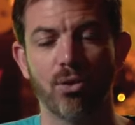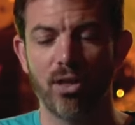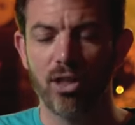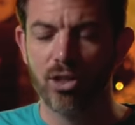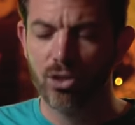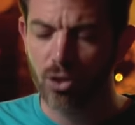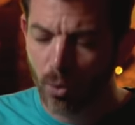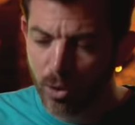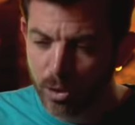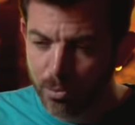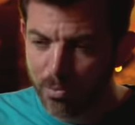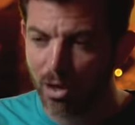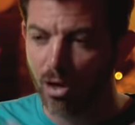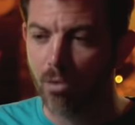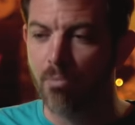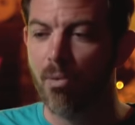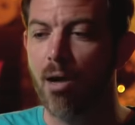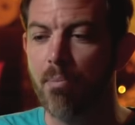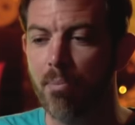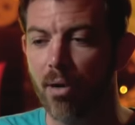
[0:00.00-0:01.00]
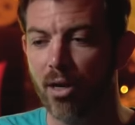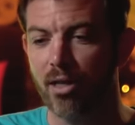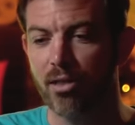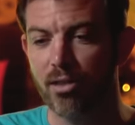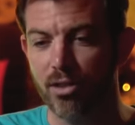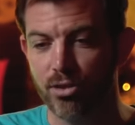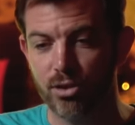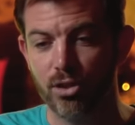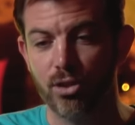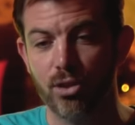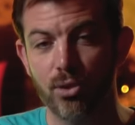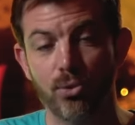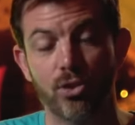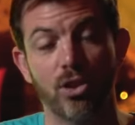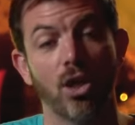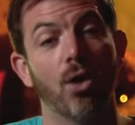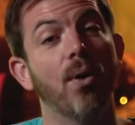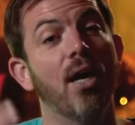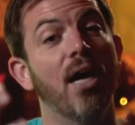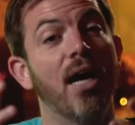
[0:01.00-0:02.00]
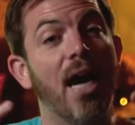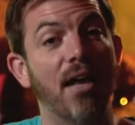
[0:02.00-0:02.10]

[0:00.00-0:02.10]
And it's always been on my bucket list to do so.